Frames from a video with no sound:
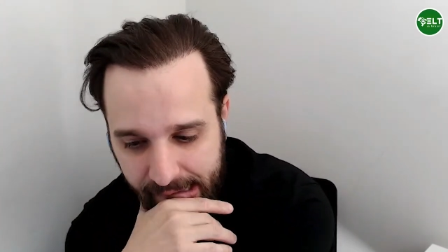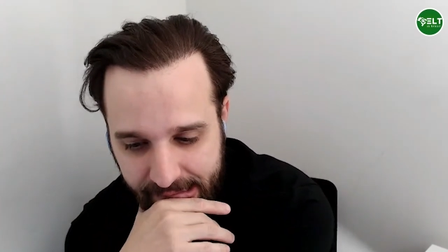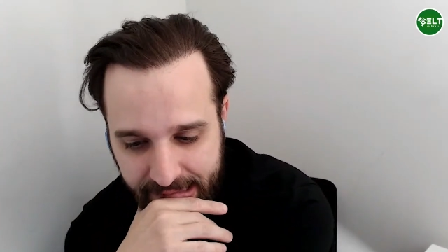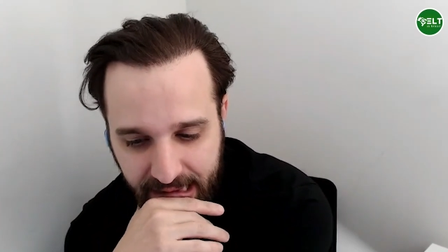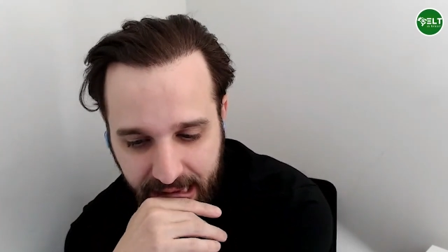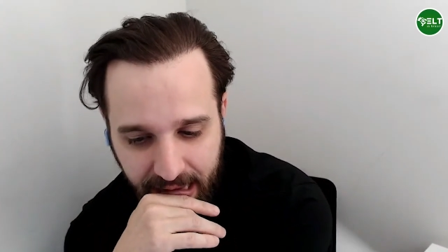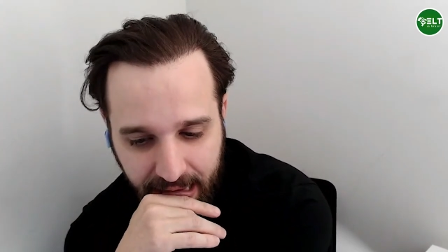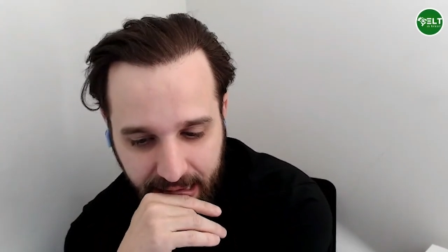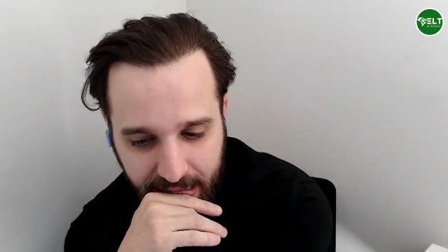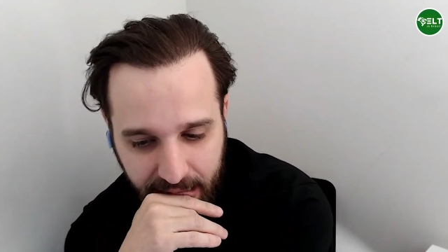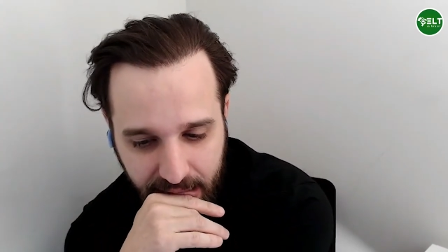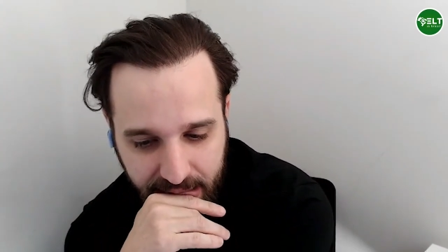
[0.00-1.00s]

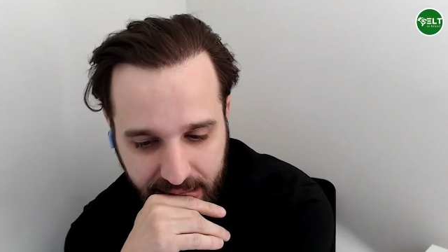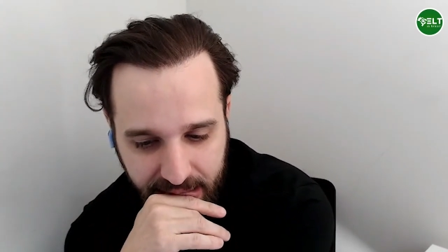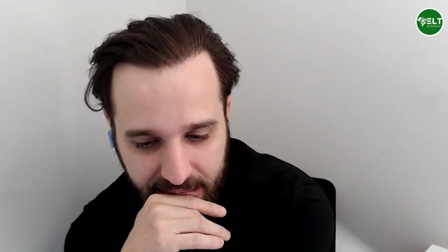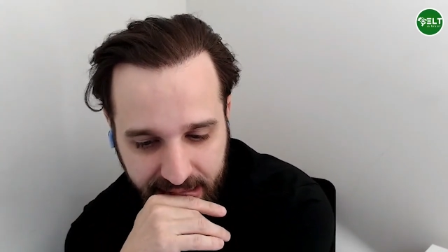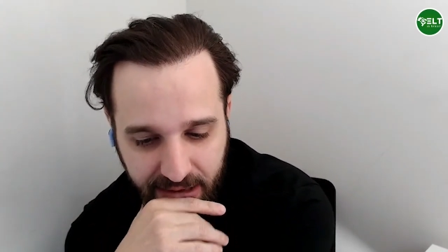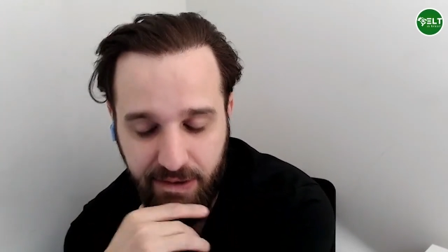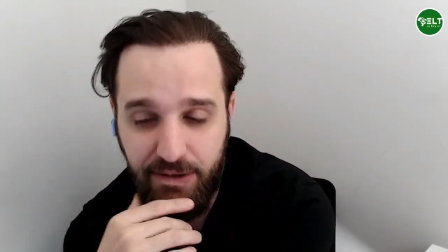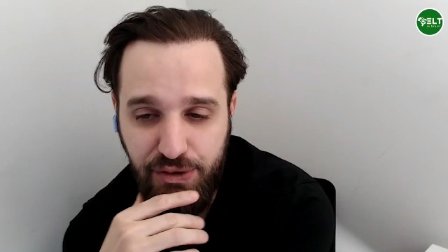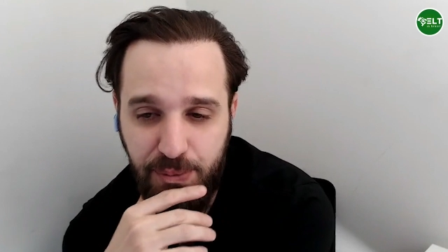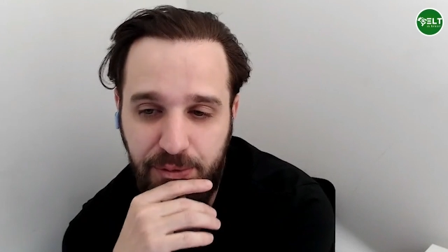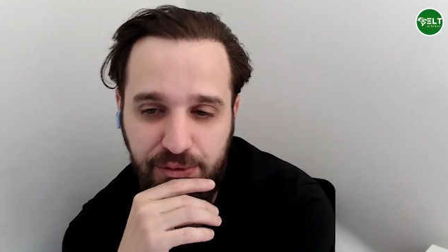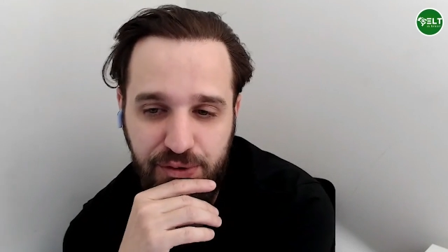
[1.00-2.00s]
they are
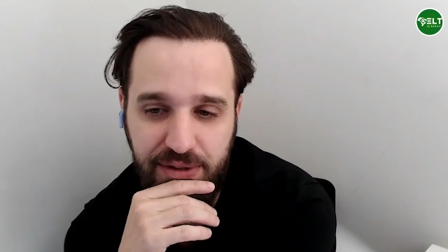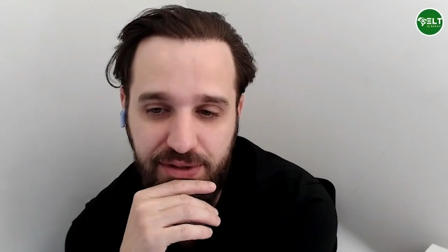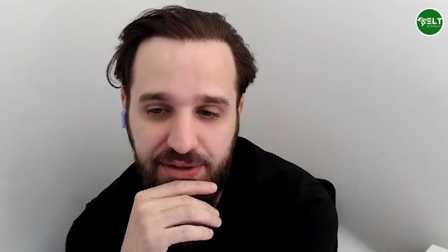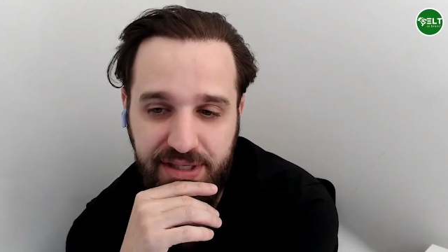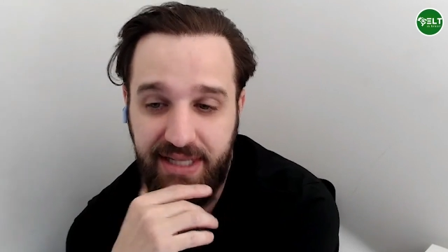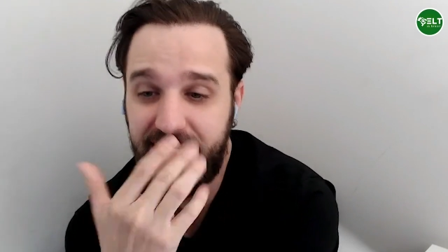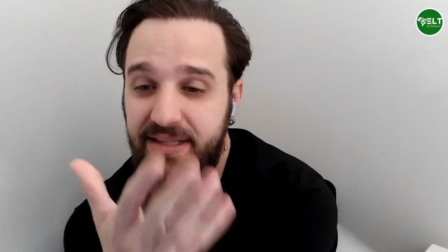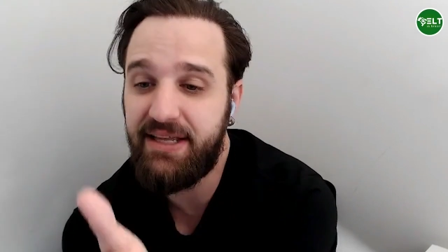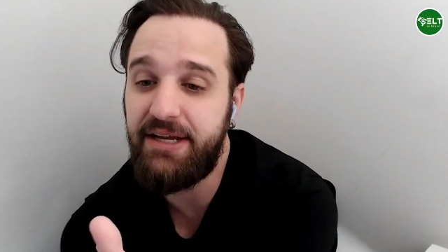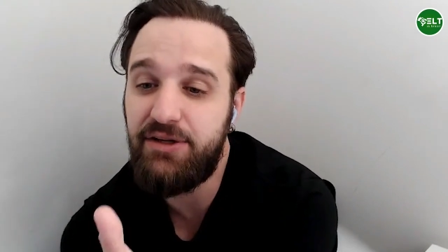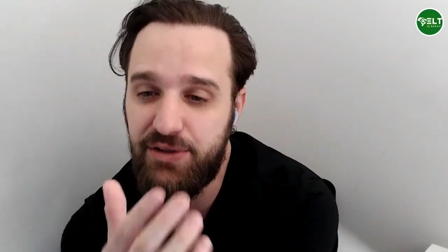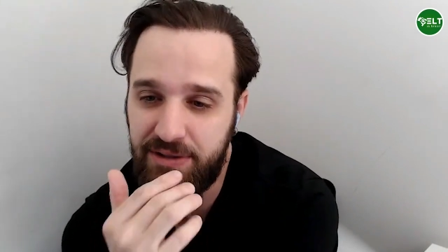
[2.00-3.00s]
supposed to understand
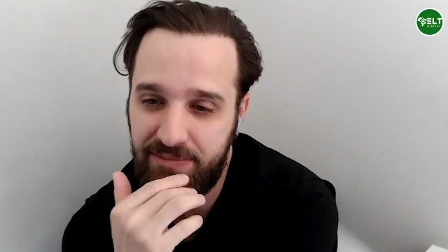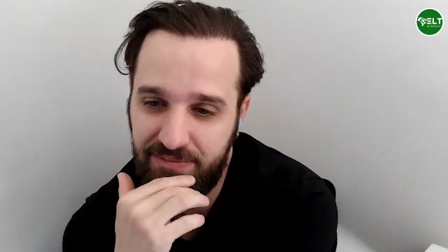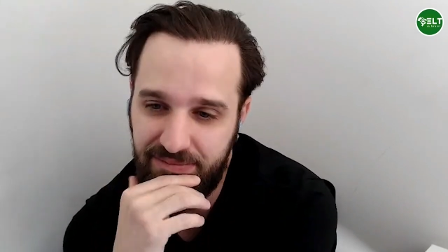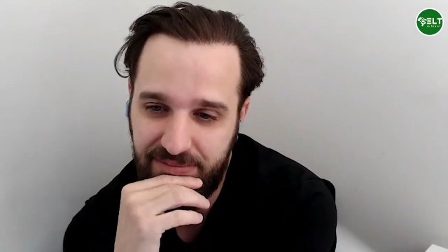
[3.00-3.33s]
intention.